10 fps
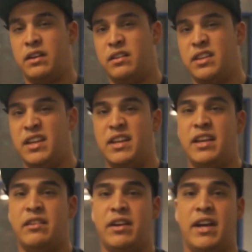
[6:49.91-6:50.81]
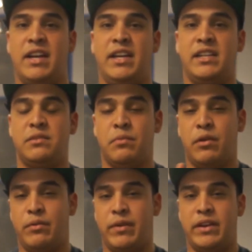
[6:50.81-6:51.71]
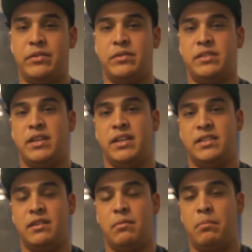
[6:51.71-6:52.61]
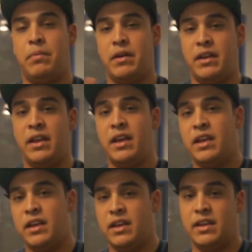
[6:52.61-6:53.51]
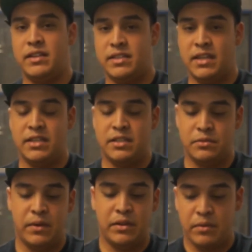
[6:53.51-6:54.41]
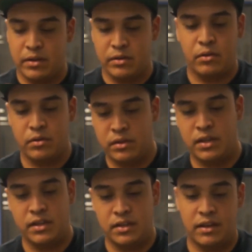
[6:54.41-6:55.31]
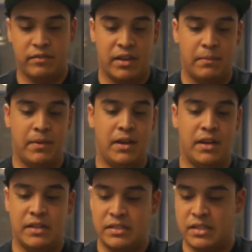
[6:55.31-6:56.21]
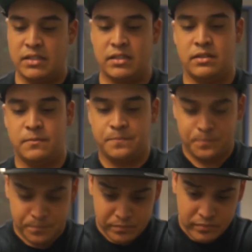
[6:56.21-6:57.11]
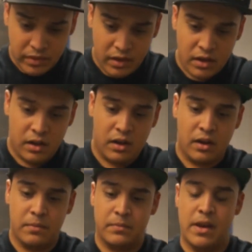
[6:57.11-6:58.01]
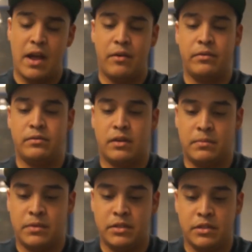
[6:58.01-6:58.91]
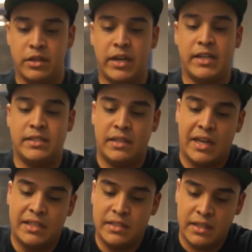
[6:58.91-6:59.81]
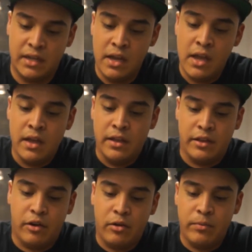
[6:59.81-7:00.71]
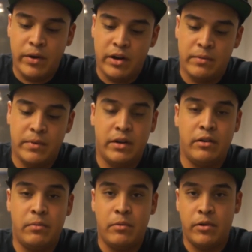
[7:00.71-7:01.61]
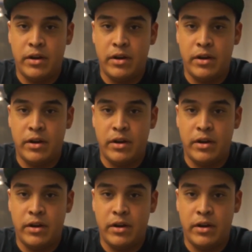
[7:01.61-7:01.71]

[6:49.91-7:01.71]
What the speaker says: on the inhale, kind of gets more red towards the exhale, but it stays sweet throughout the whole thing, if that made any sense. Now I'm going to show you guys the last thing. The ohm reader I'm going to go more